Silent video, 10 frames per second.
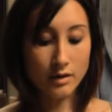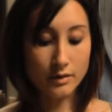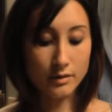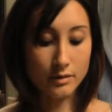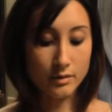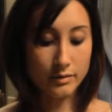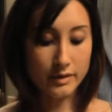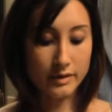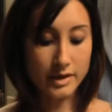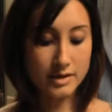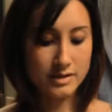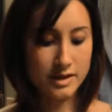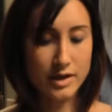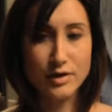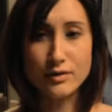Although there
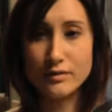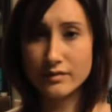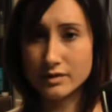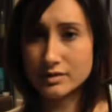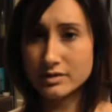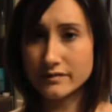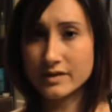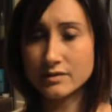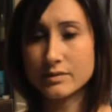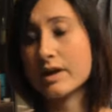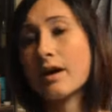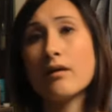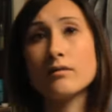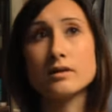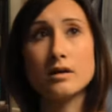is a new version of this one
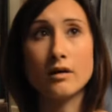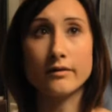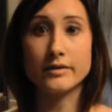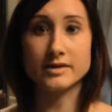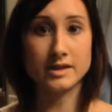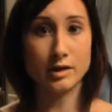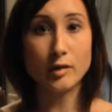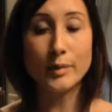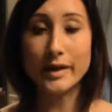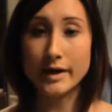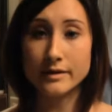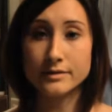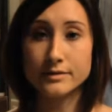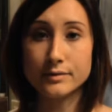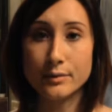out called the single
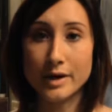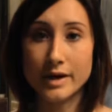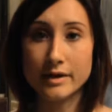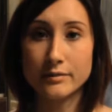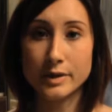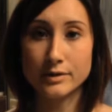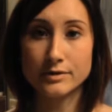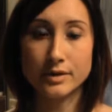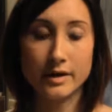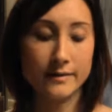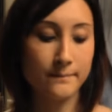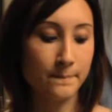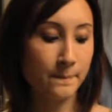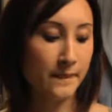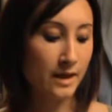pass wide, wet or dry,
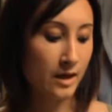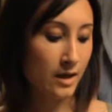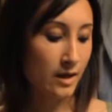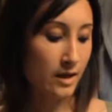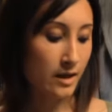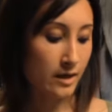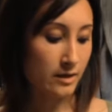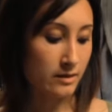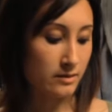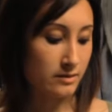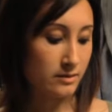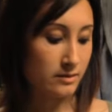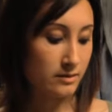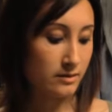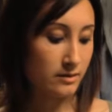and
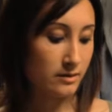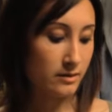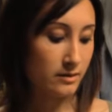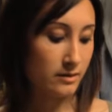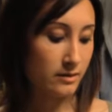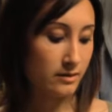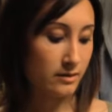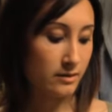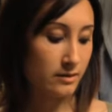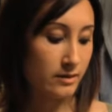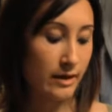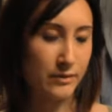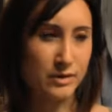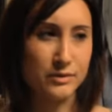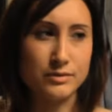
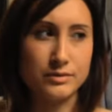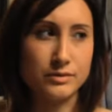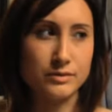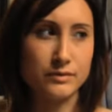that one goes